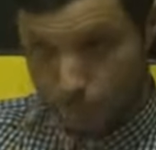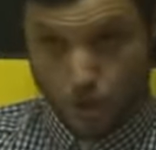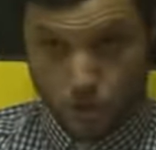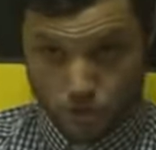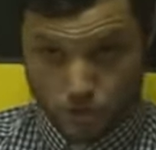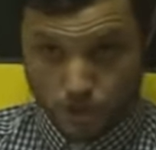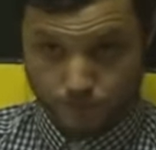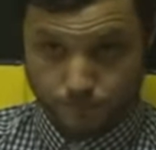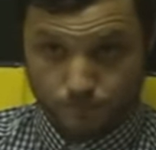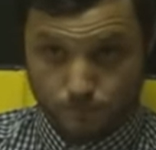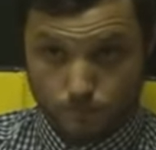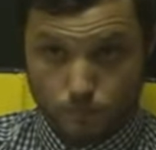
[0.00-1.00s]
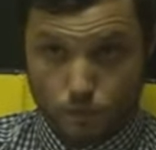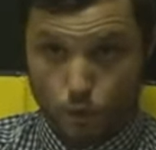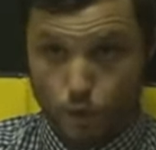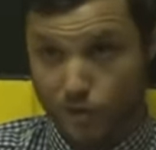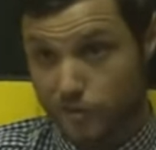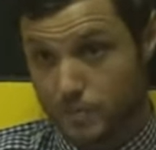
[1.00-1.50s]
Prunts,
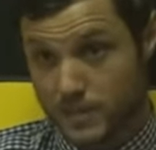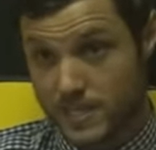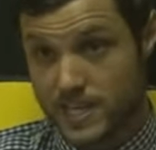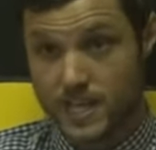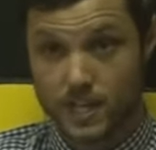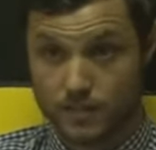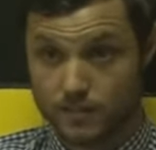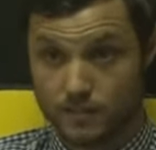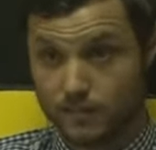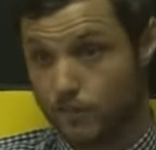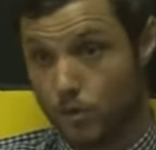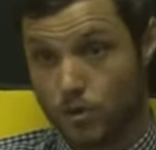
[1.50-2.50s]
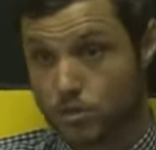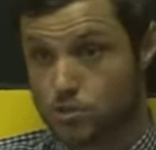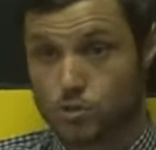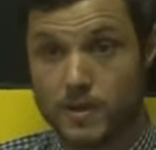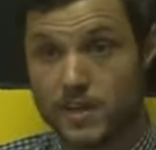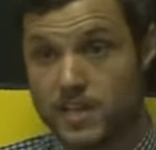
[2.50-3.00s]
who have been here for
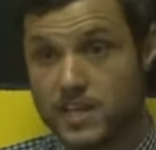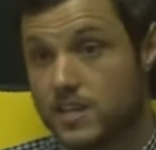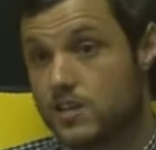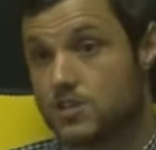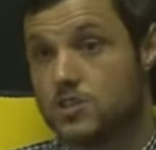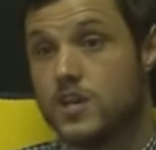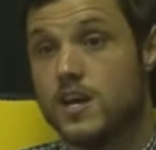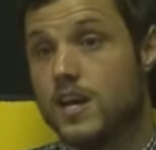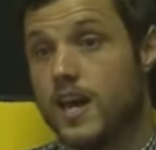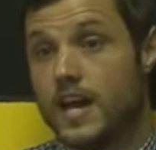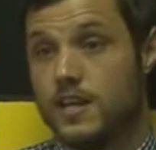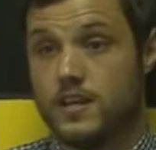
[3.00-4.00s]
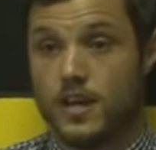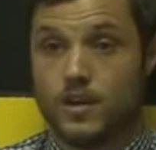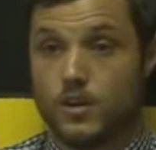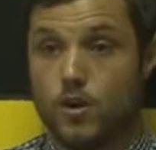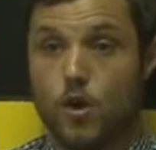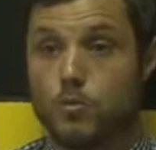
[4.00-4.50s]
so many years and
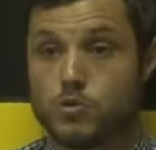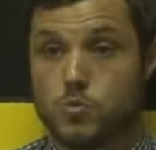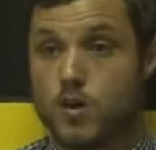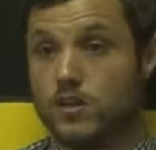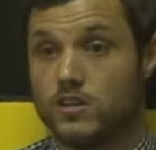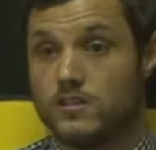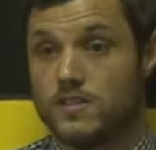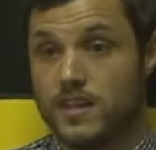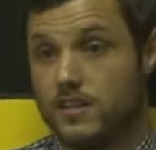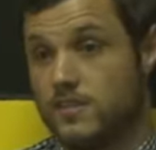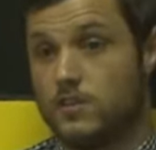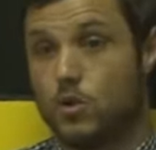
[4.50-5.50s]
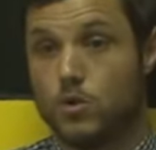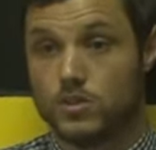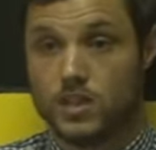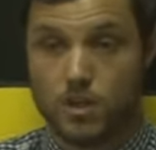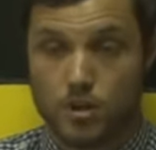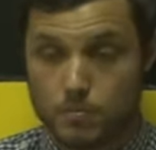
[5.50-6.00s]
are always willing to talk
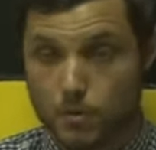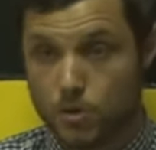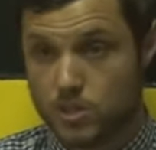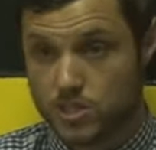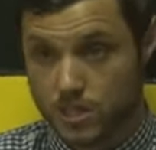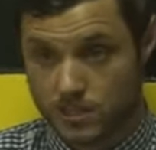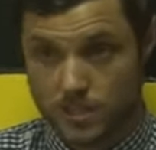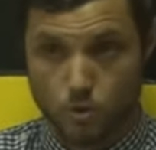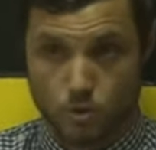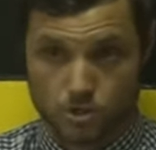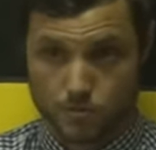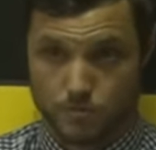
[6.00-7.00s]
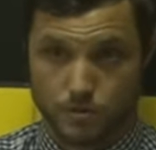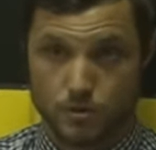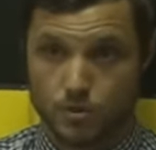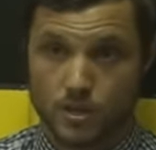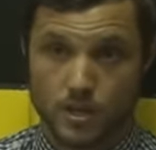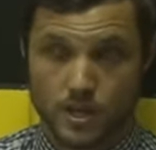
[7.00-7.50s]
to the young boys, to coach them
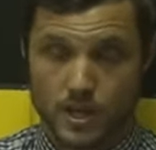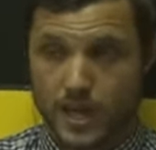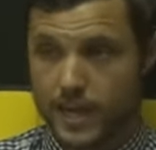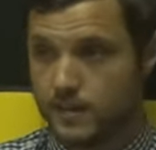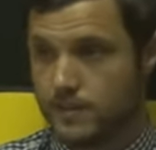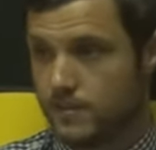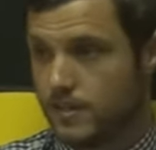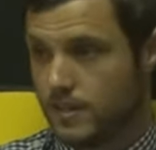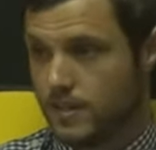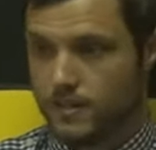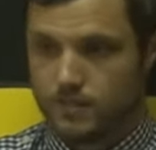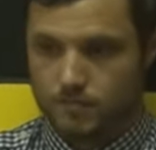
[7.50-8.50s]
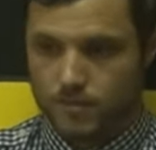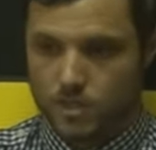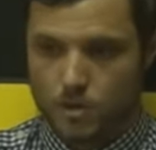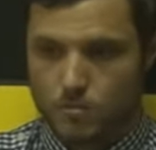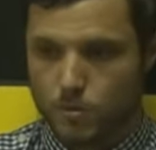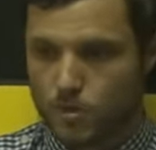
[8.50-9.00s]
through. And the
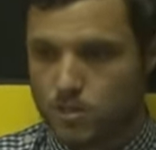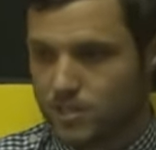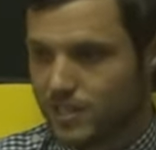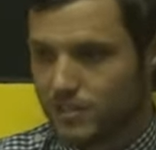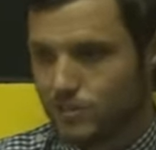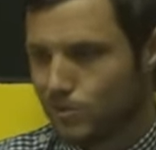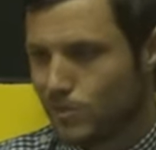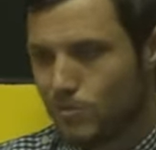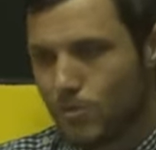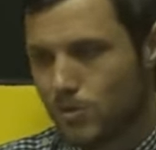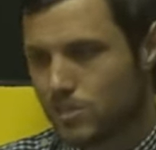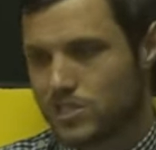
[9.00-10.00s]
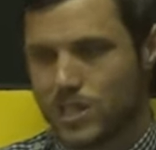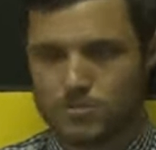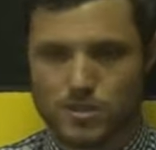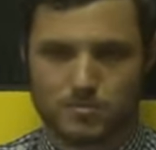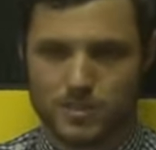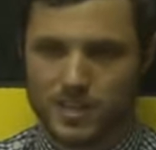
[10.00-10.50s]
young boys like Tony Wallace
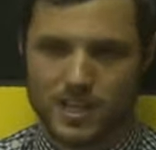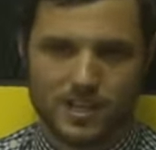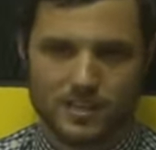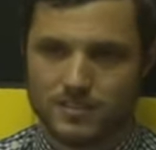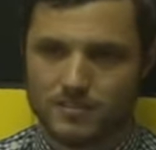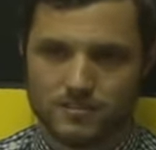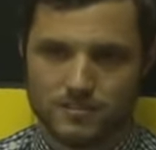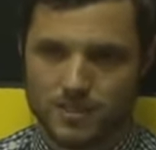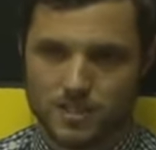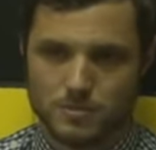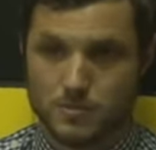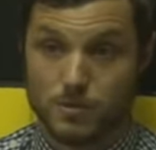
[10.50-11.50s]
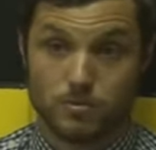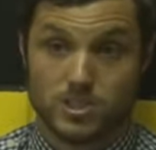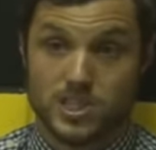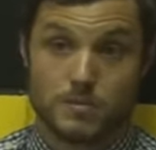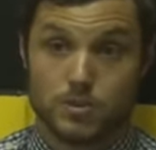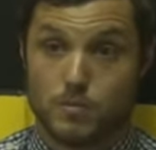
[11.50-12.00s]
steps up today and
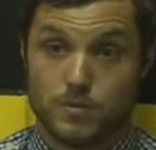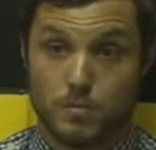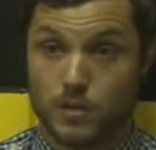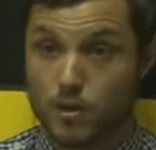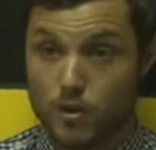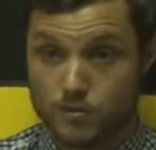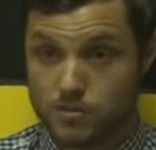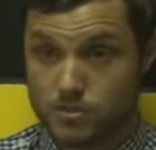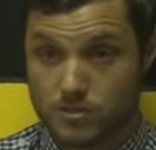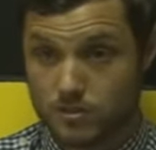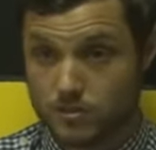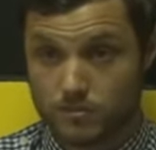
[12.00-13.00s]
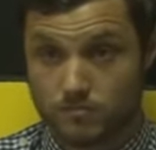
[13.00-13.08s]
steps up in the playoffs.